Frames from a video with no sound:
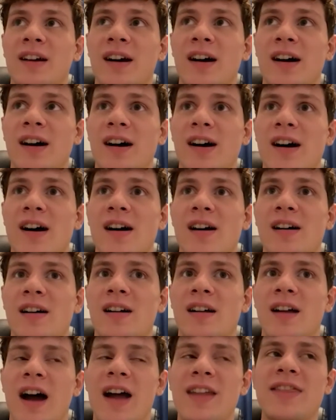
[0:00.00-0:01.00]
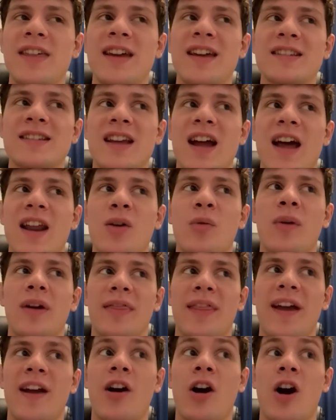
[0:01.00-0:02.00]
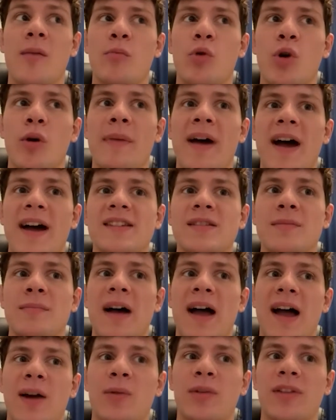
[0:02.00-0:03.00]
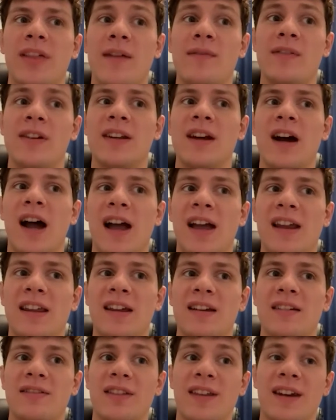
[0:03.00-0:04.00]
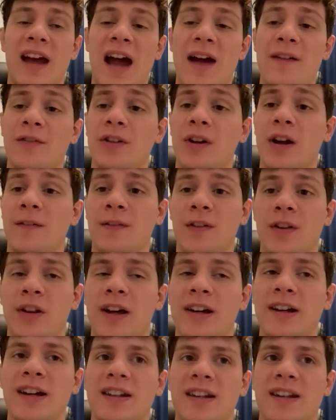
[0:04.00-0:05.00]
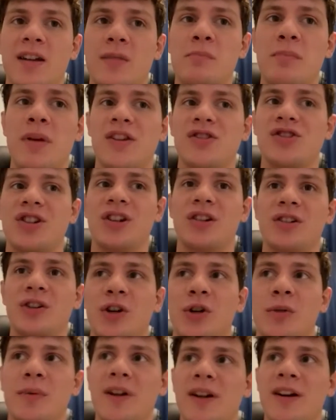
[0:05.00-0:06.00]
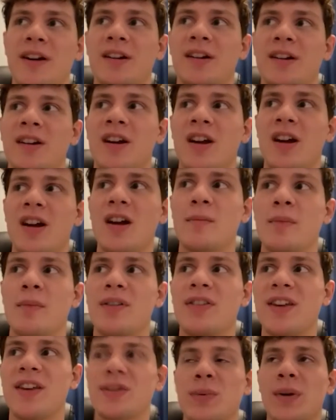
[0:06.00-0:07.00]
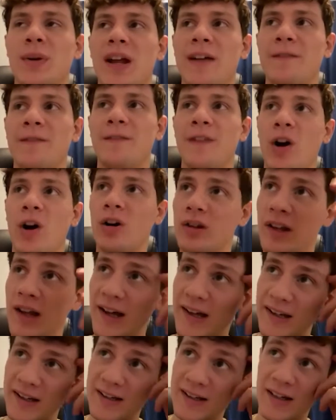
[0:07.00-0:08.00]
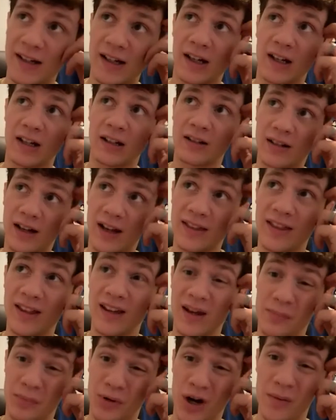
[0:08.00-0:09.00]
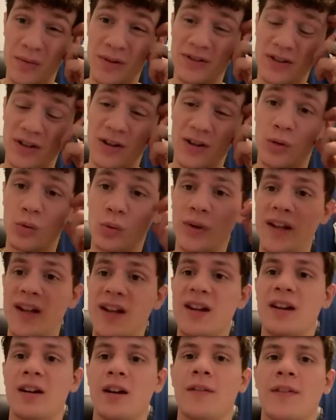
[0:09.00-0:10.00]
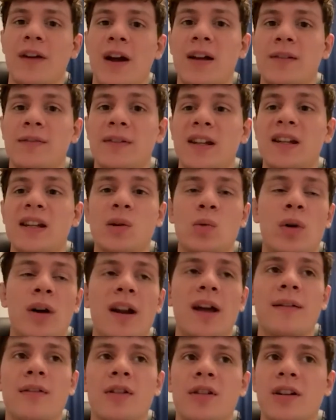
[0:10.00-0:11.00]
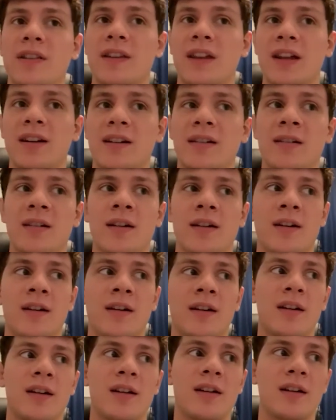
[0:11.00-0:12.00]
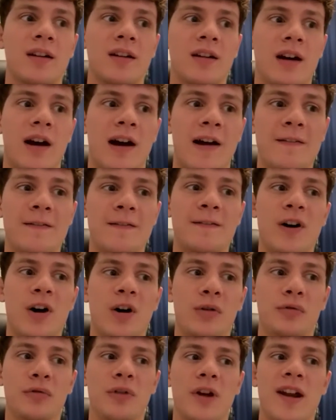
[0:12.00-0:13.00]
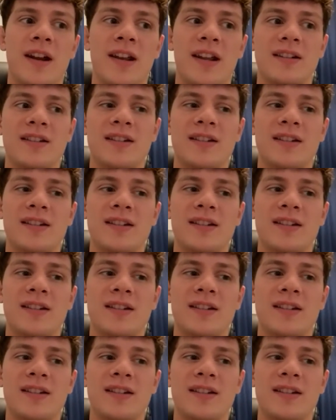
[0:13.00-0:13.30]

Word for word: uh, I think it's kind of when they are more back to back with heavy dieting than after I feel like I need to binge eat a little bit. But this one, I felt like, uh, I think I probably took a week of kind of eating whatever. And then I felt ready